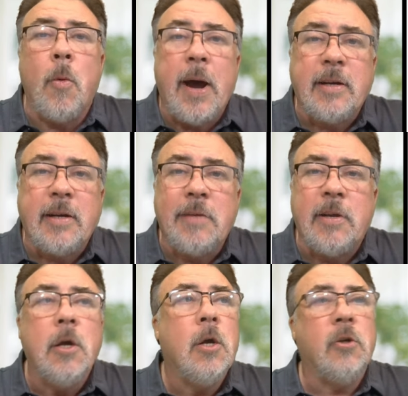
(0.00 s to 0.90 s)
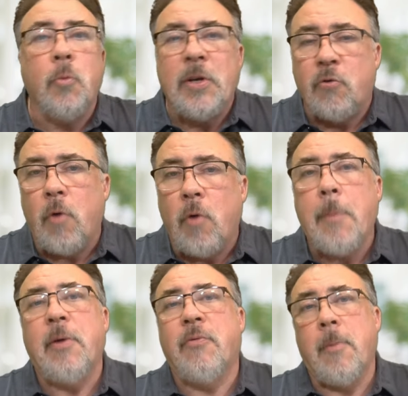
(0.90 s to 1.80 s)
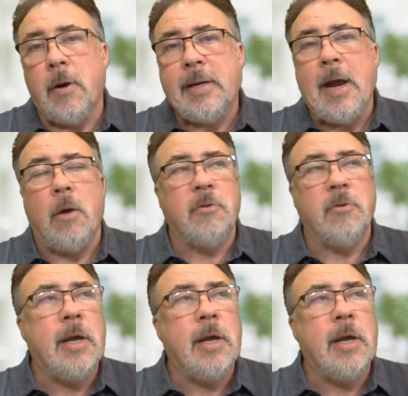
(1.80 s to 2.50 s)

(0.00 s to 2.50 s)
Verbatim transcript: no activity, so we drop it from our count.